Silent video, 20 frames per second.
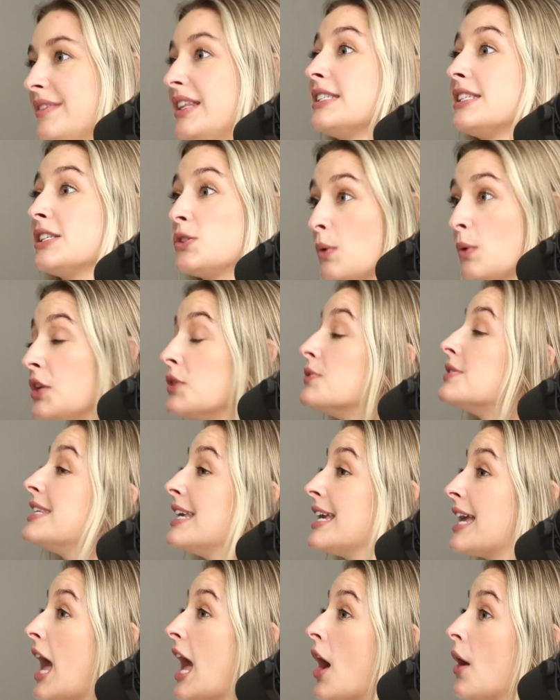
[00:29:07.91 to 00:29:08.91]
This is when you
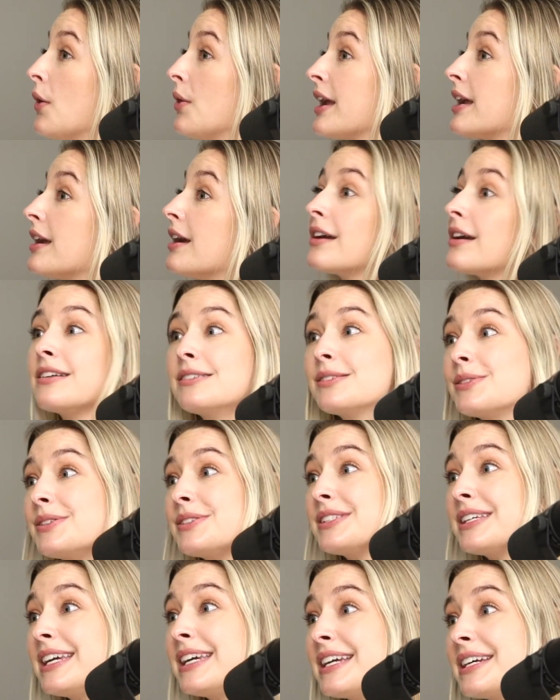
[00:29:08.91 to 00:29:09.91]
seek out like a
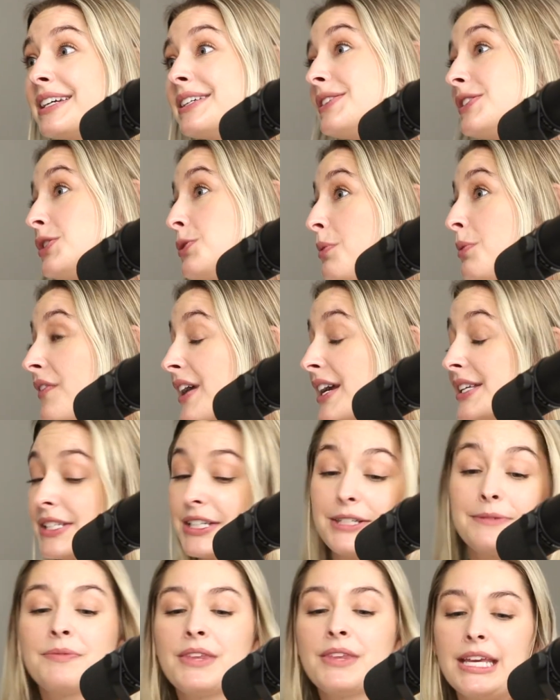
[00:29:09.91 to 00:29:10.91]
consulting supervisor.